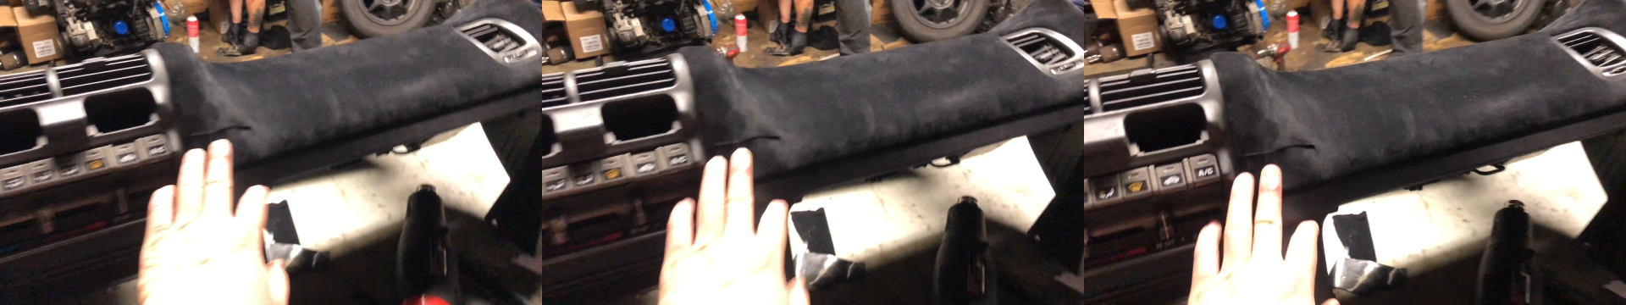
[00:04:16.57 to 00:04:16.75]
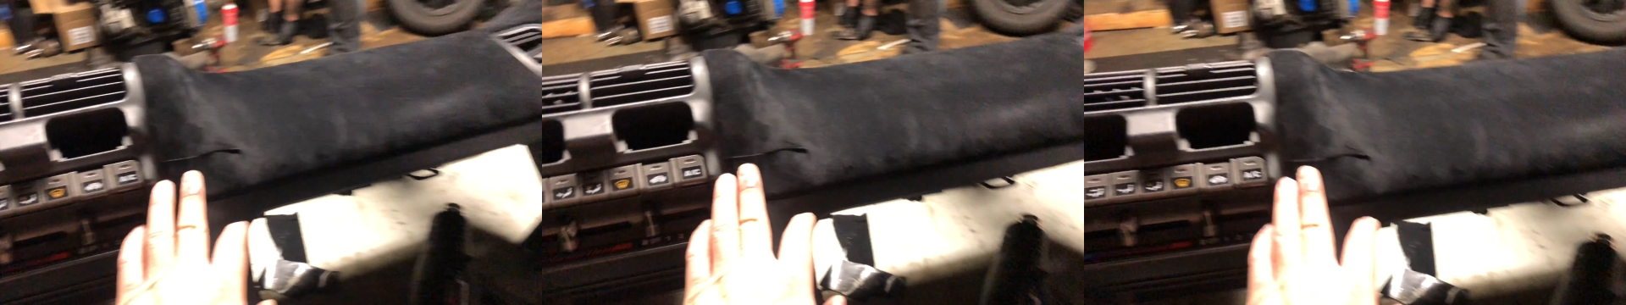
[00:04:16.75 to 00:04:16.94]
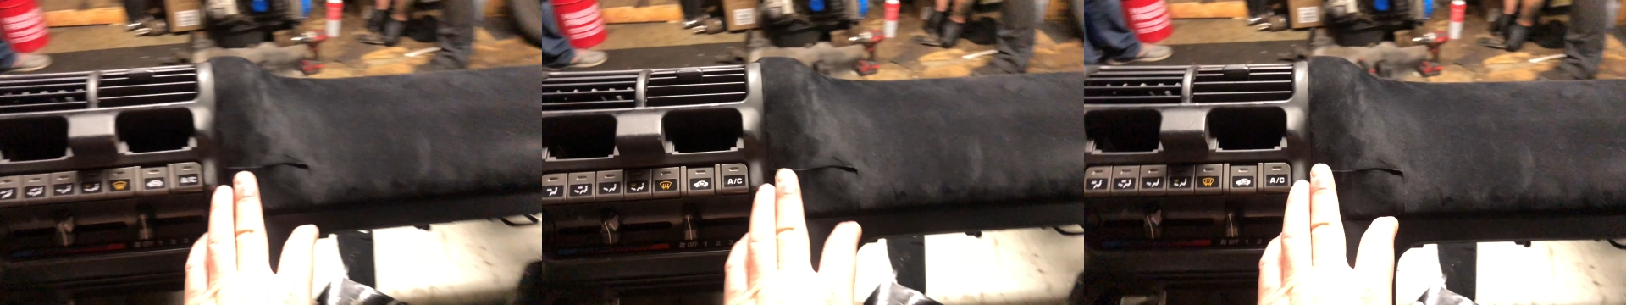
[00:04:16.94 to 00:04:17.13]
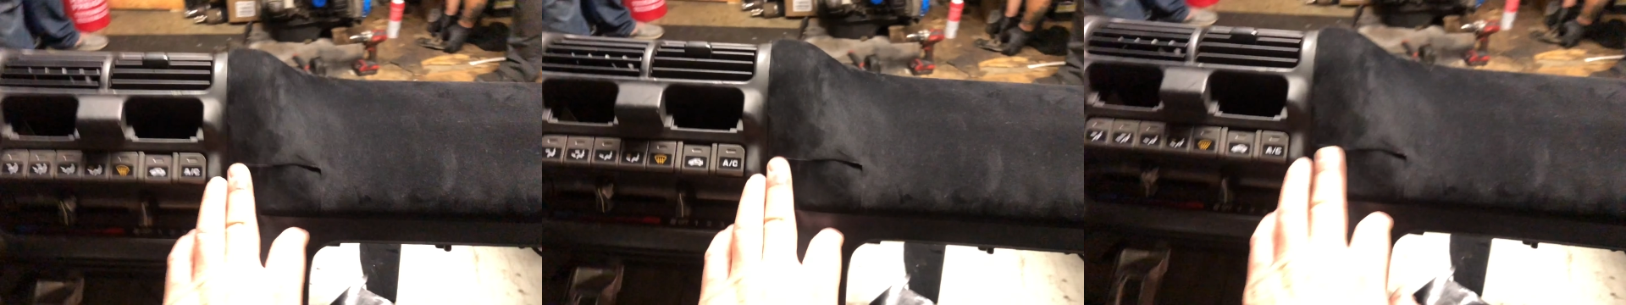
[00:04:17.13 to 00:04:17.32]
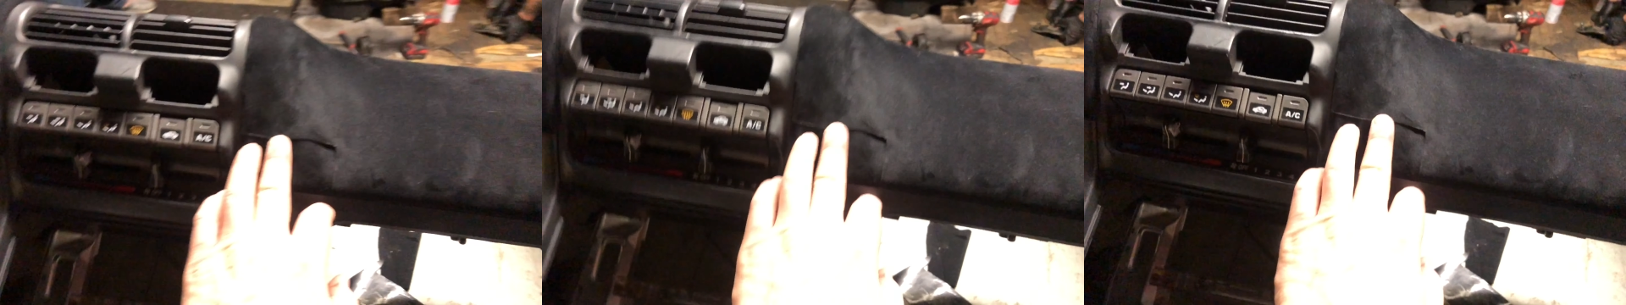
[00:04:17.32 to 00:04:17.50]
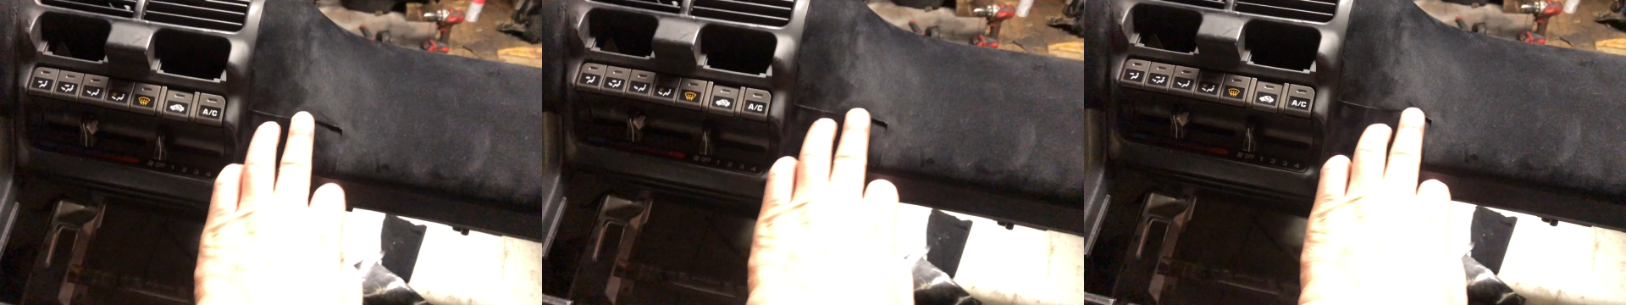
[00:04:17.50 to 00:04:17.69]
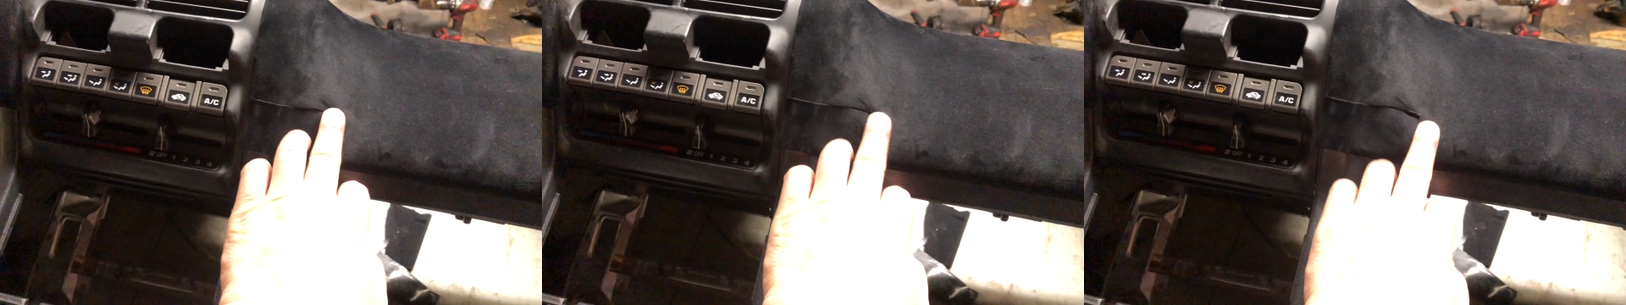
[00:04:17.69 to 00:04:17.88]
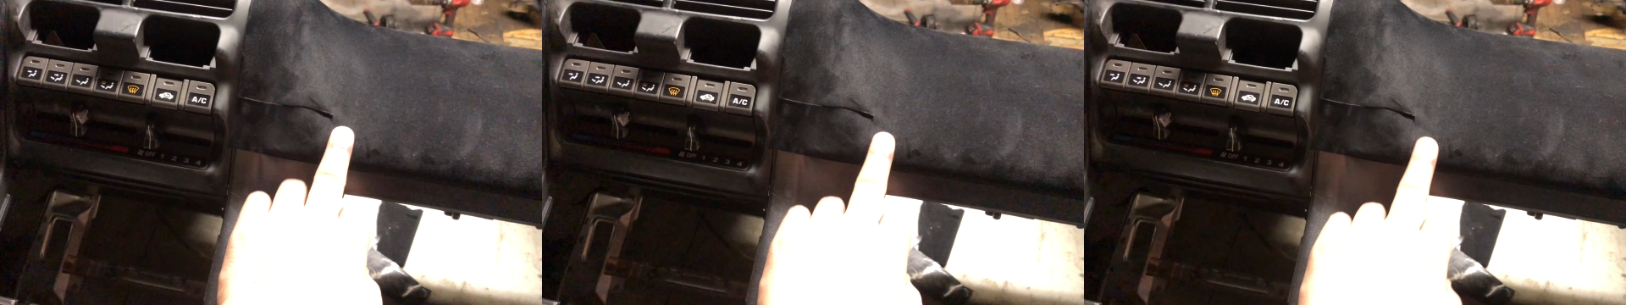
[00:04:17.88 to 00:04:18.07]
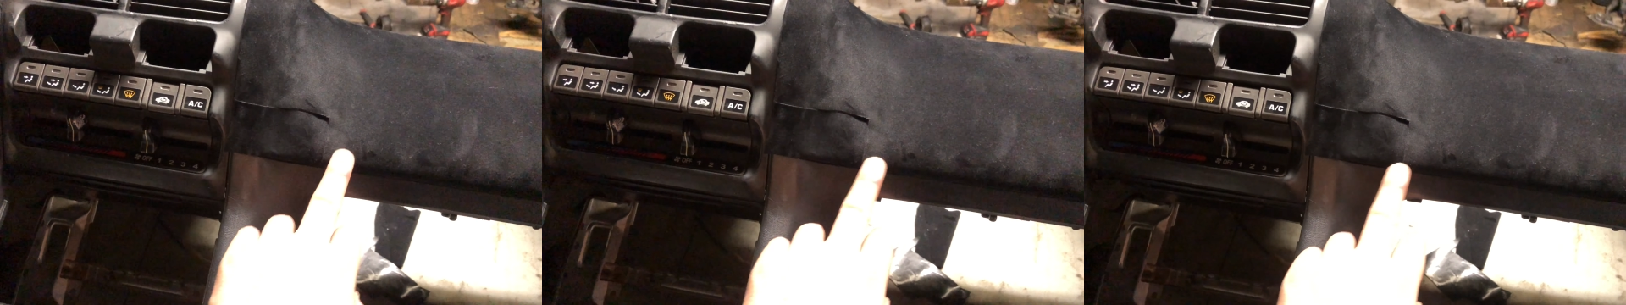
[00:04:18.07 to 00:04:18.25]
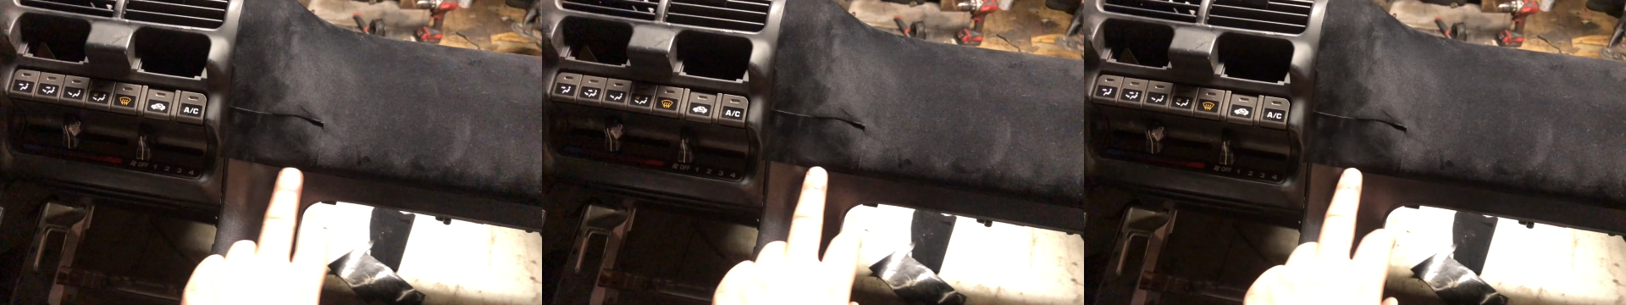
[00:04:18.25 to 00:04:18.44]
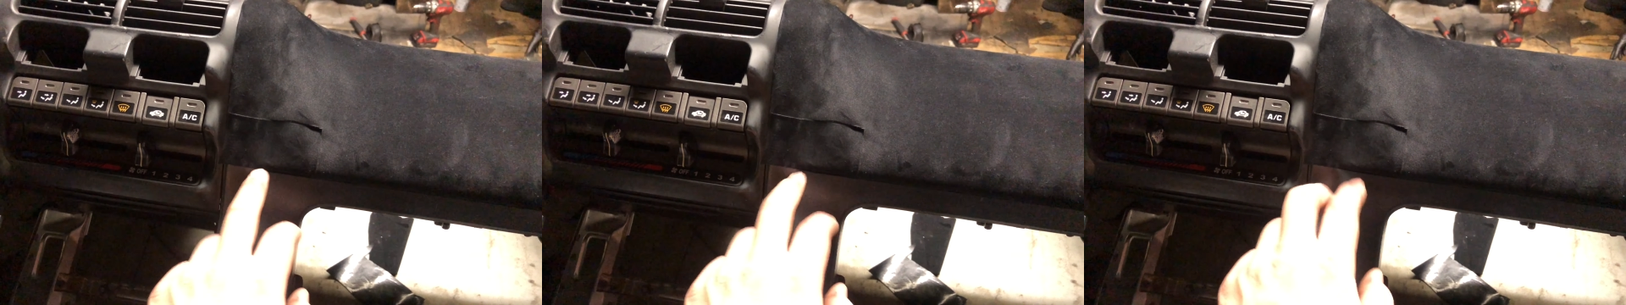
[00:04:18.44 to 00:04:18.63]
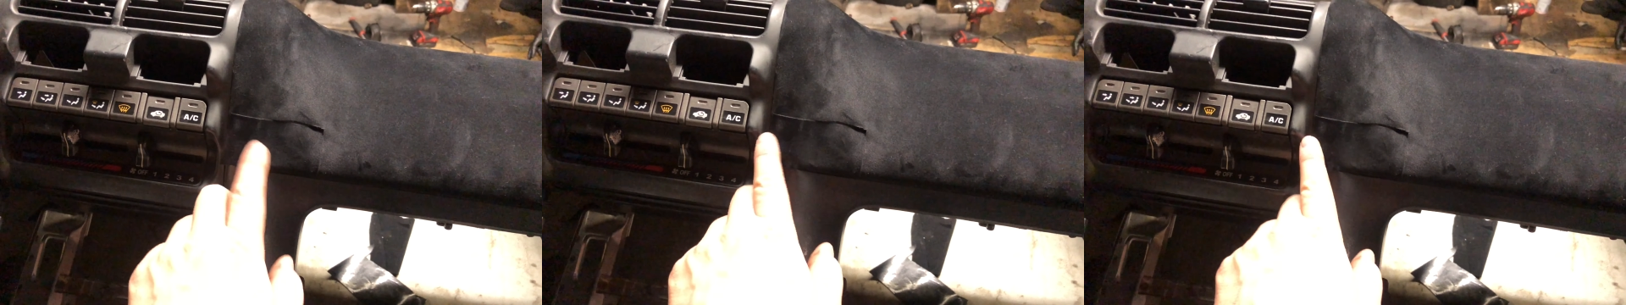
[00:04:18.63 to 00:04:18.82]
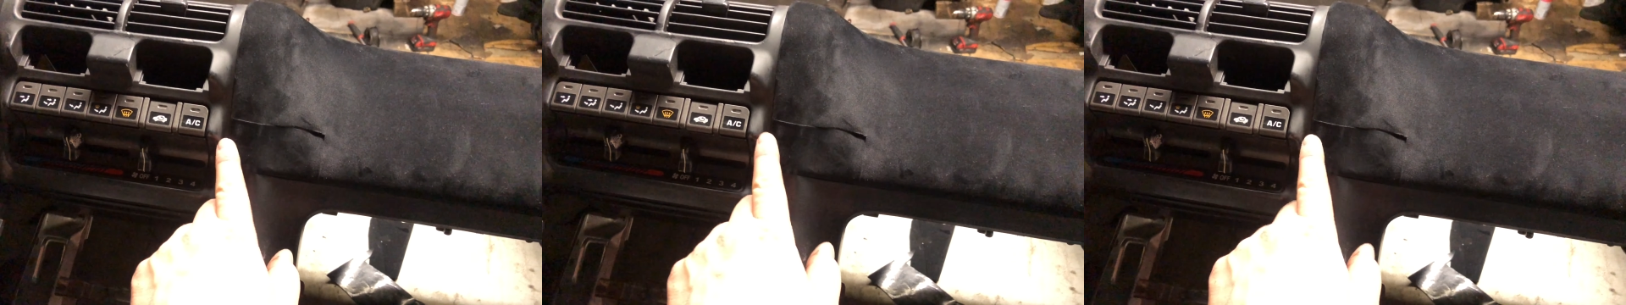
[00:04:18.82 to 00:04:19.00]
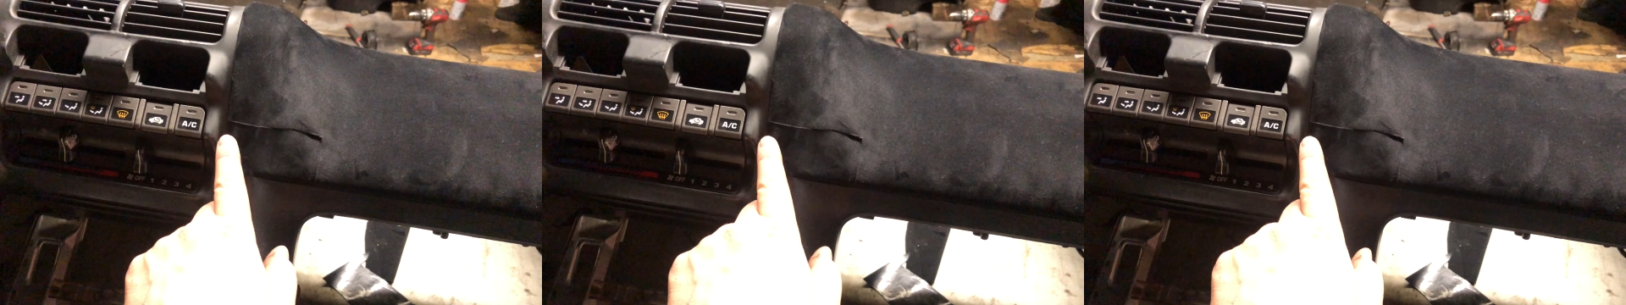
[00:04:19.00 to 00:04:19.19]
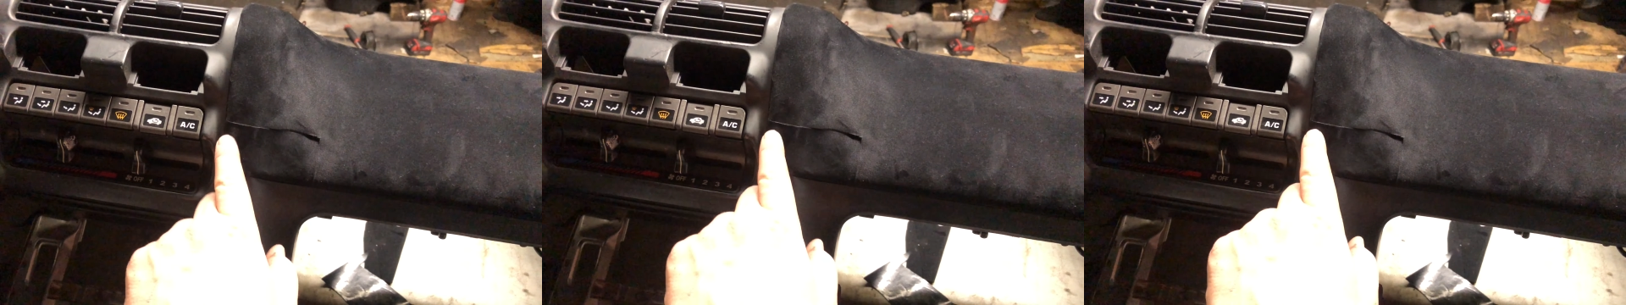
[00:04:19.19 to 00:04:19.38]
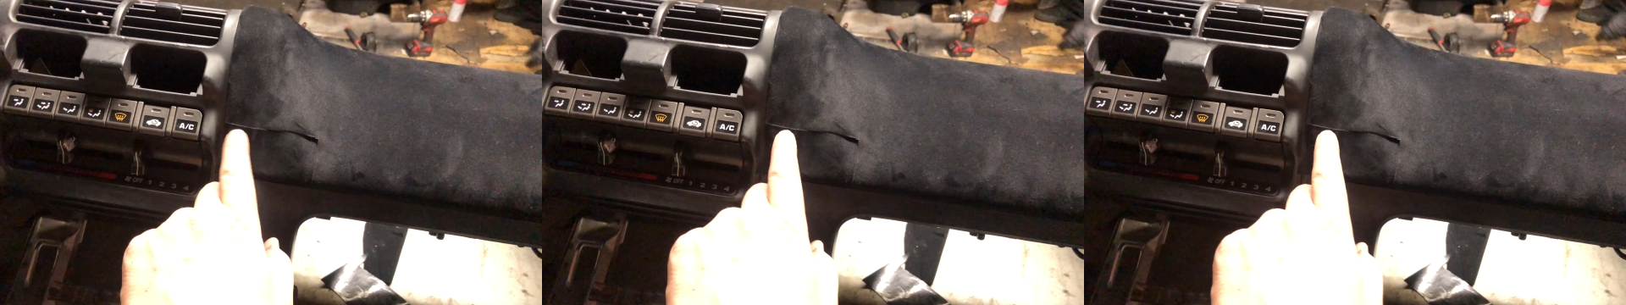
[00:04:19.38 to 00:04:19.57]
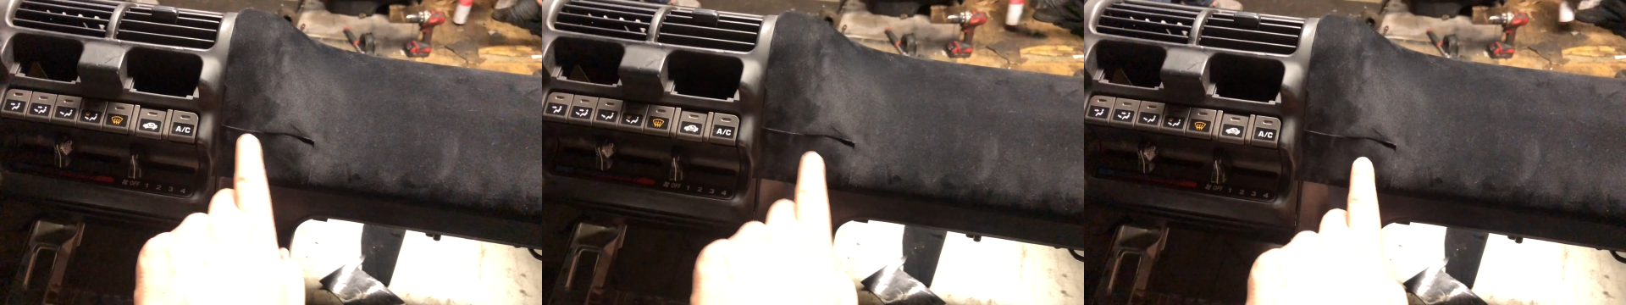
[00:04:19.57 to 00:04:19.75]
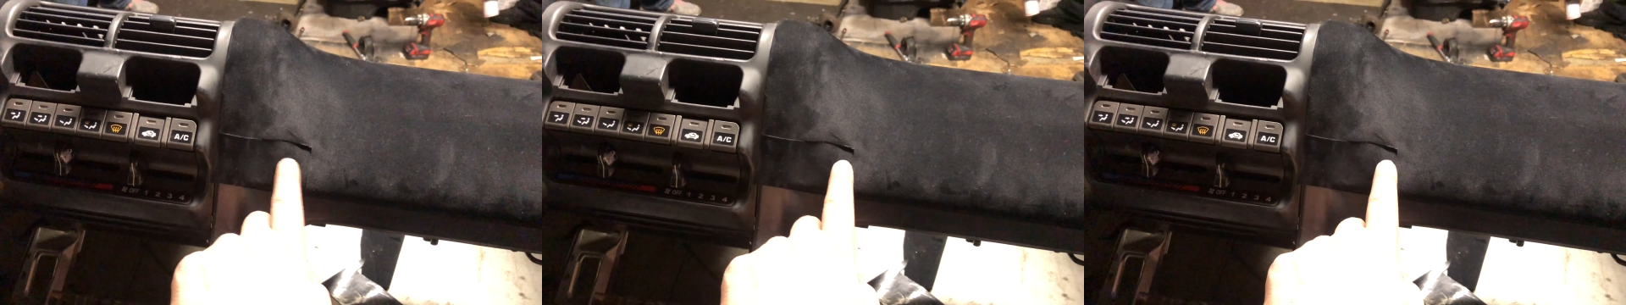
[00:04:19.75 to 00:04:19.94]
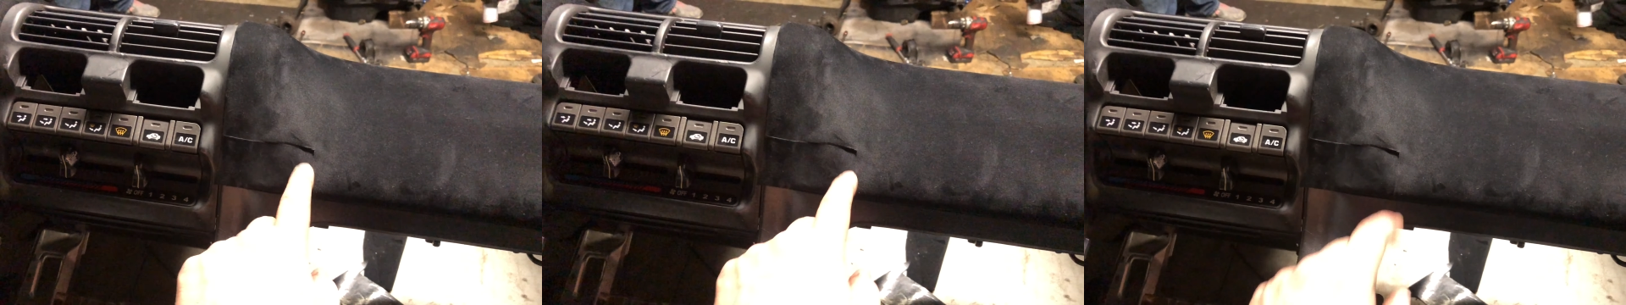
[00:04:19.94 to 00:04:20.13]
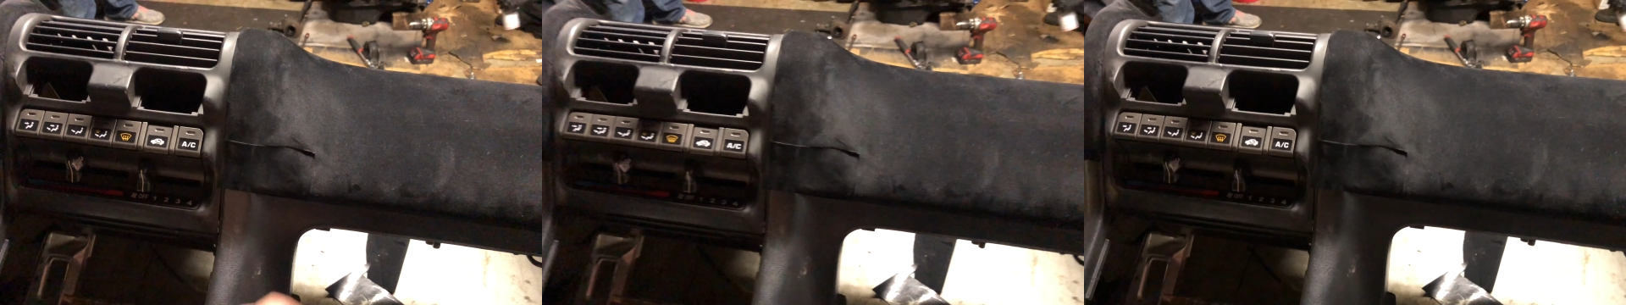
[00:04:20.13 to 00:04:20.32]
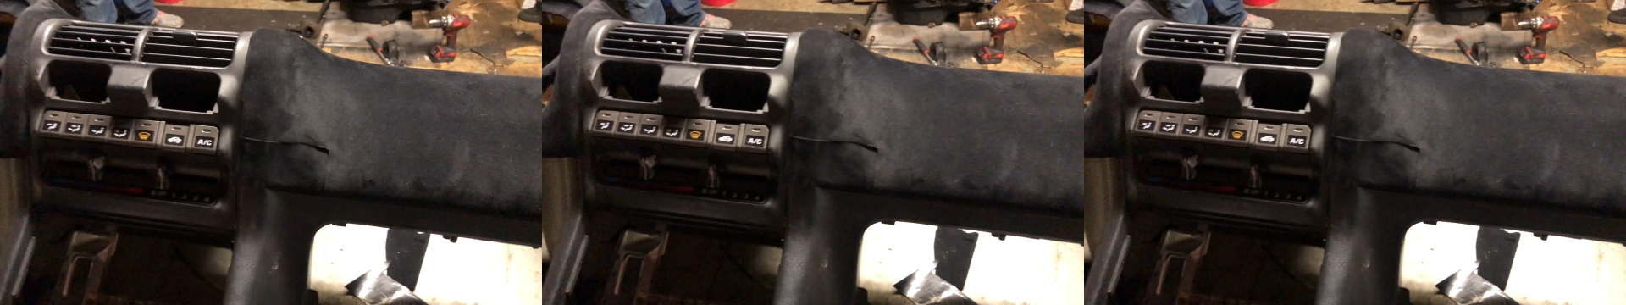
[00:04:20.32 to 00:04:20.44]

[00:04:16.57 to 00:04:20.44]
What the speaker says: [unreadable: no face in view]